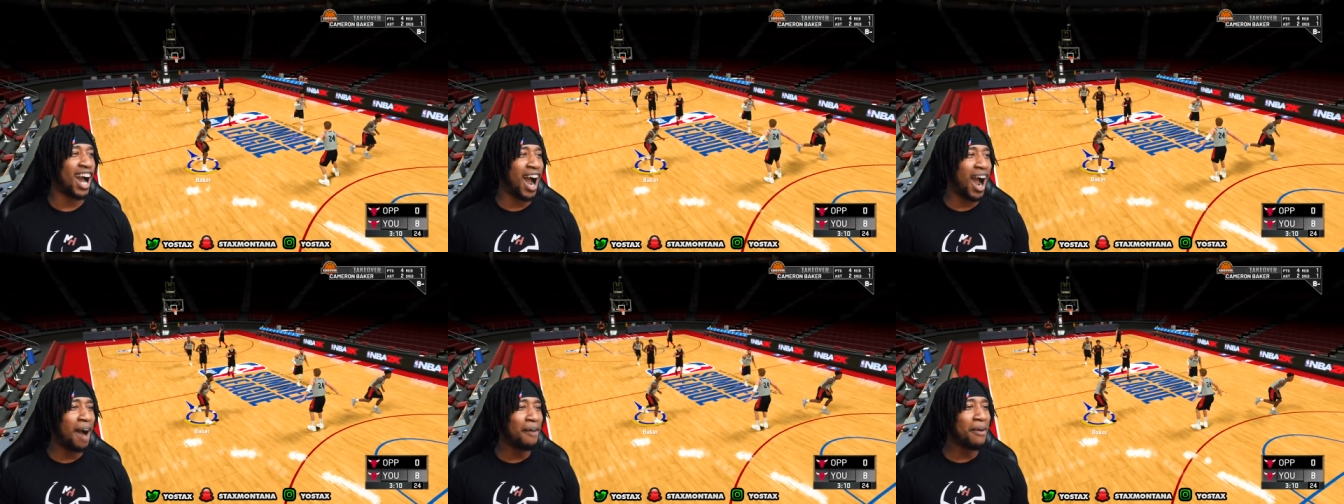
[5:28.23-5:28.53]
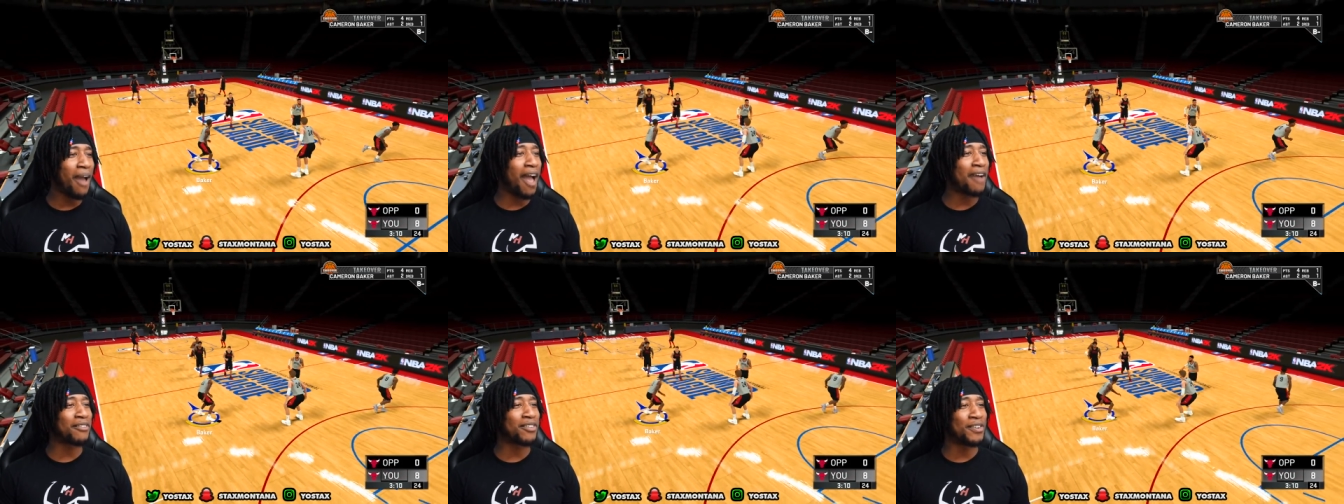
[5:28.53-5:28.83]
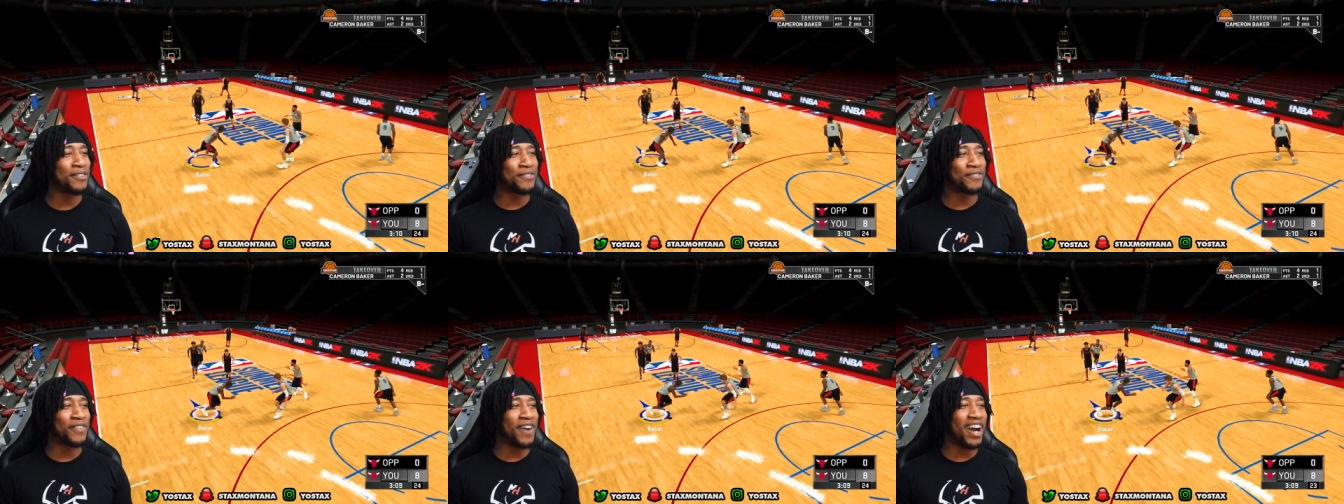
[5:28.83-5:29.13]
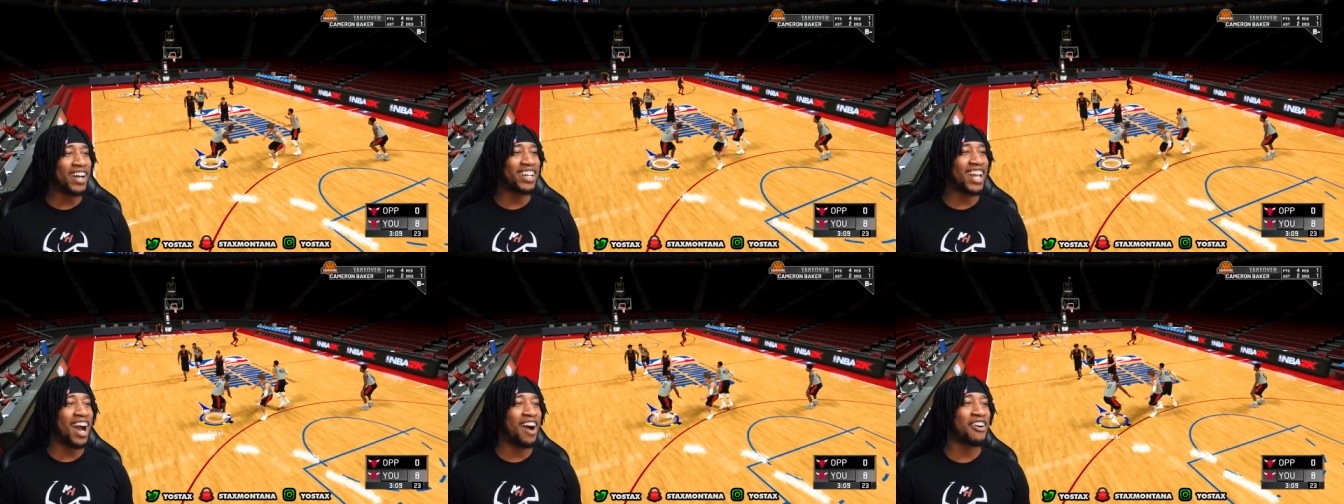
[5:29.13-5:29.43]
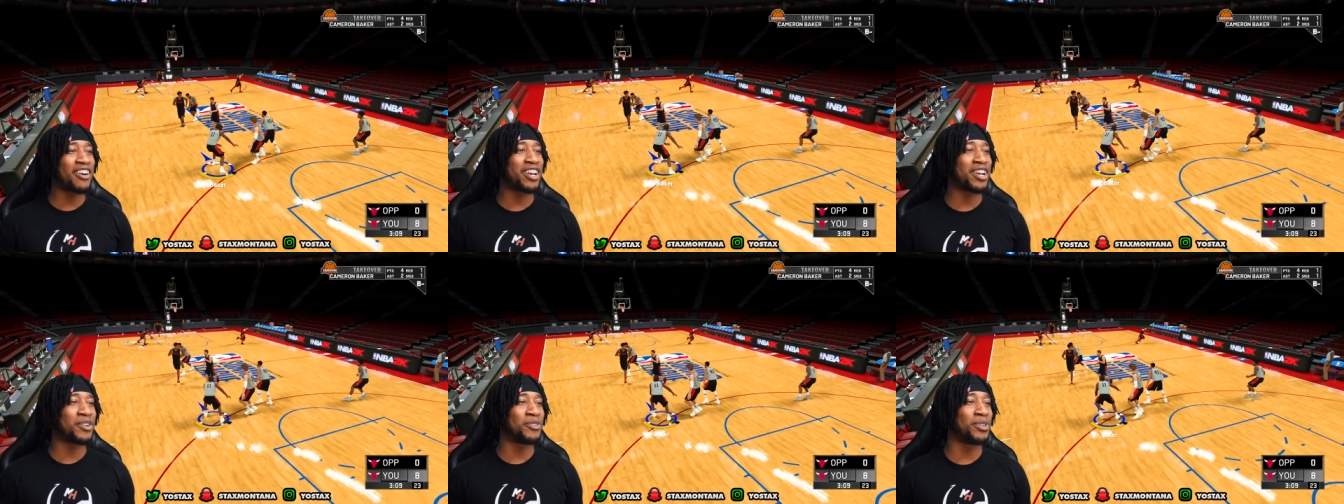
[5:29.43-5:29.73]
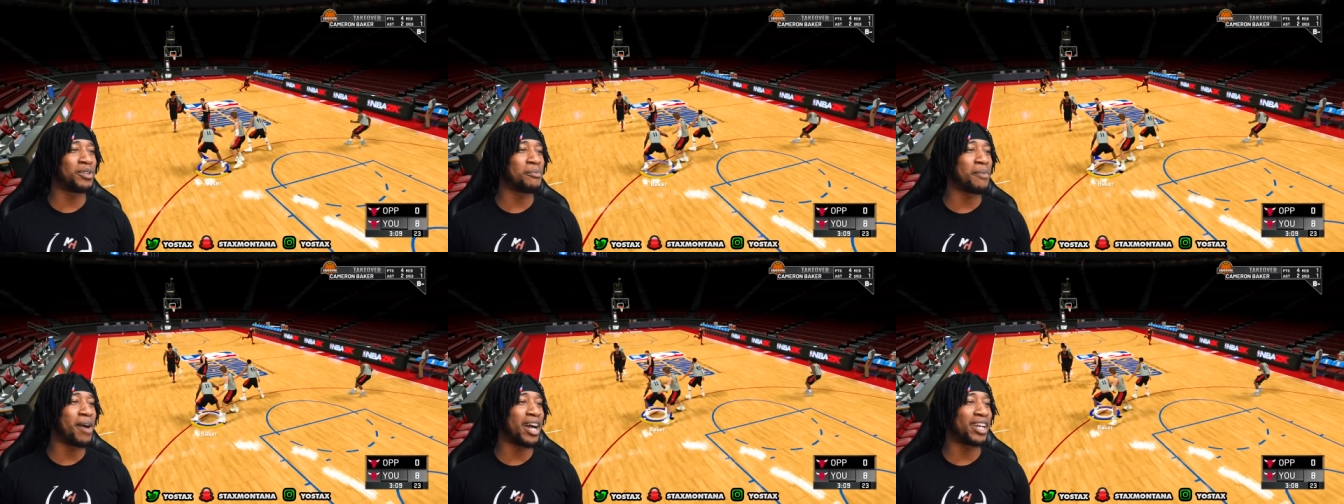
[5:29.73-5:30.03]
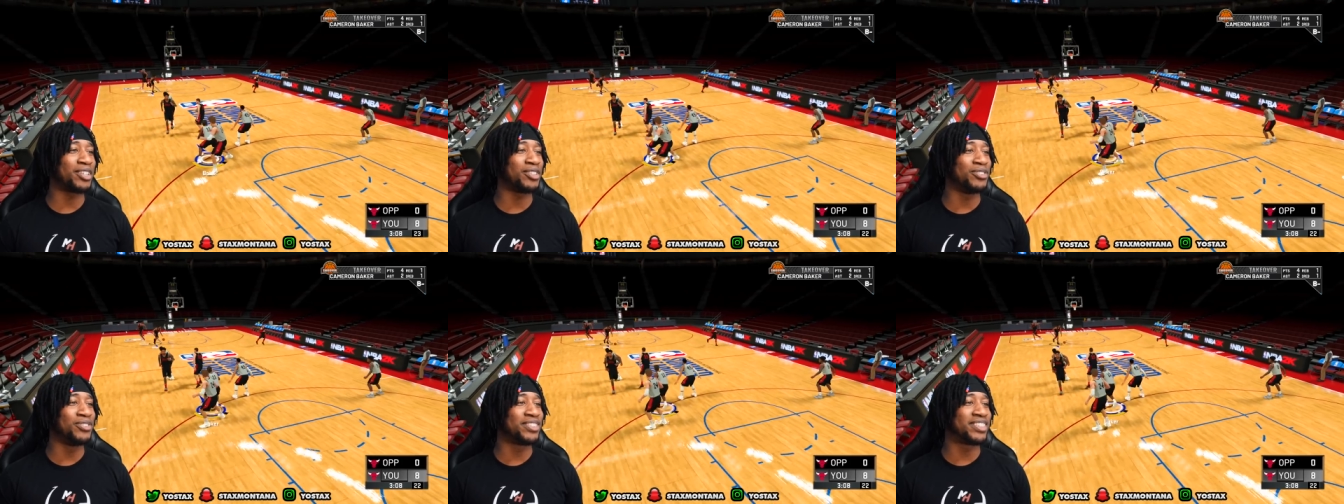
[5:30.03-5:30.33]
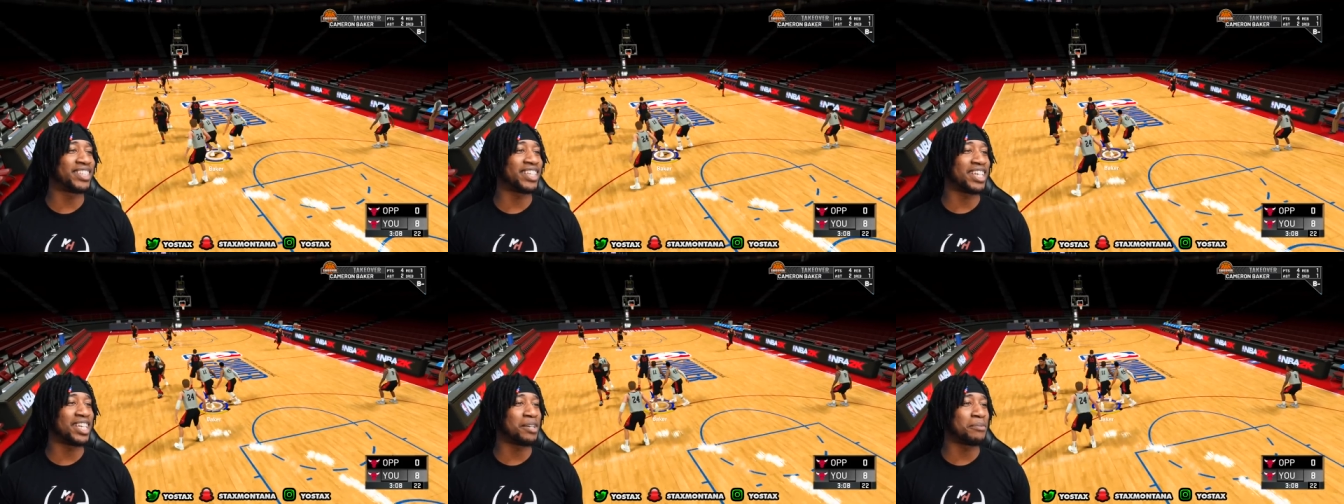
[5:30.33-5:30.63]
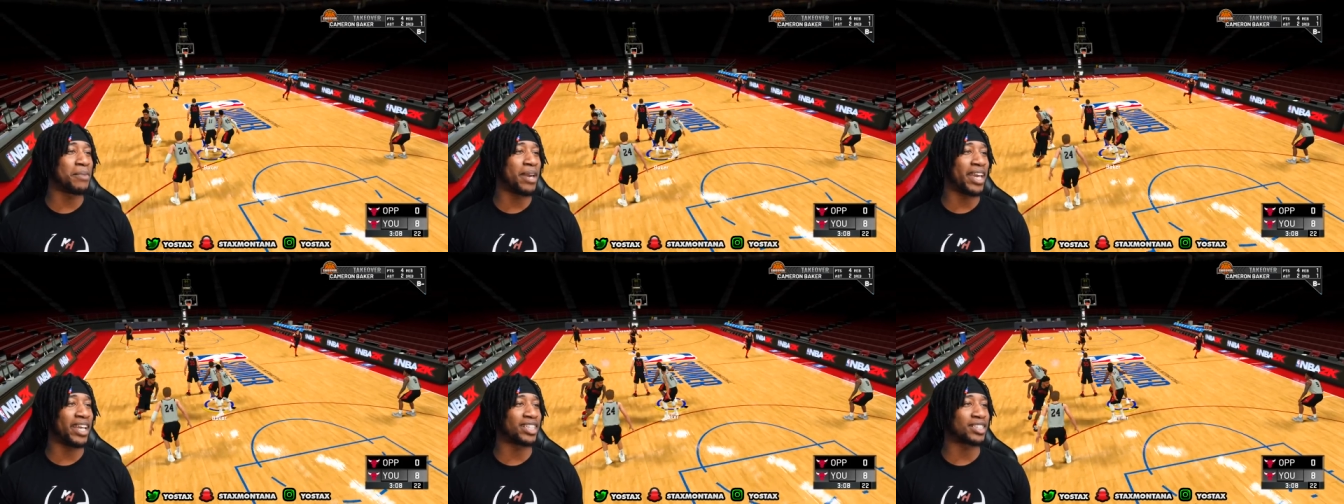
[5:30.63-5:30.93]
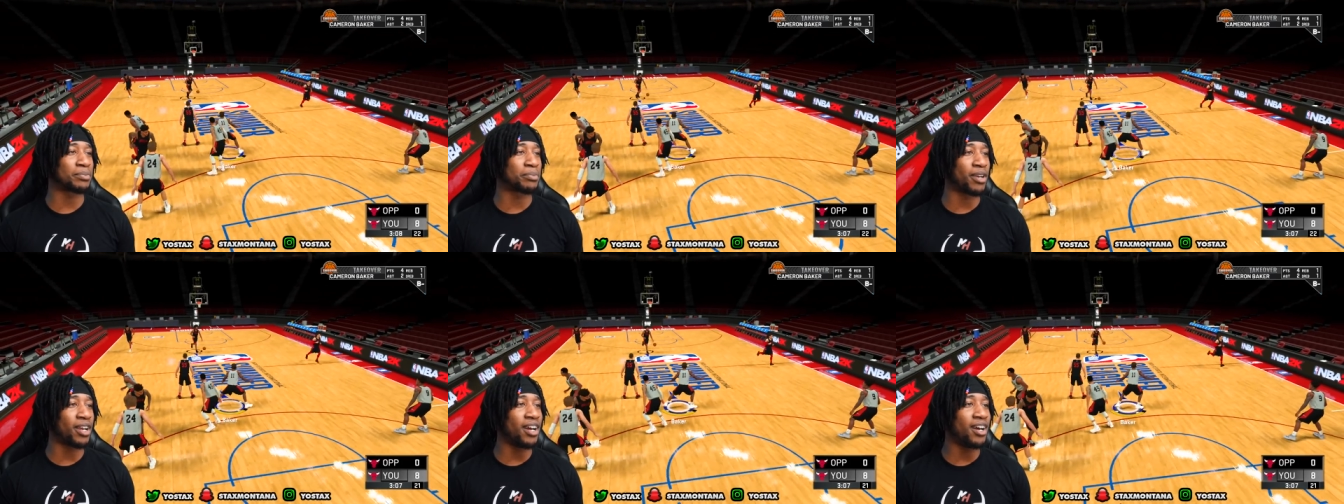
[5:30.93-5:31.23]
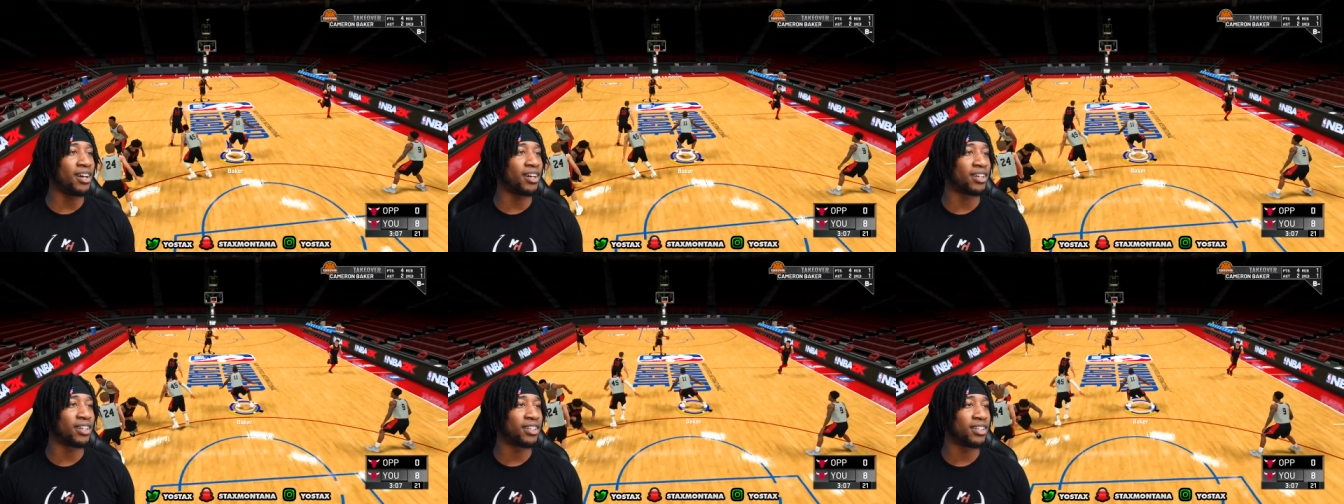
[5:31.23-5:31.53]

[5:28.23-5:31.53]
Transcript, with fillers: I'm having fun out here with my new teammates, bruh.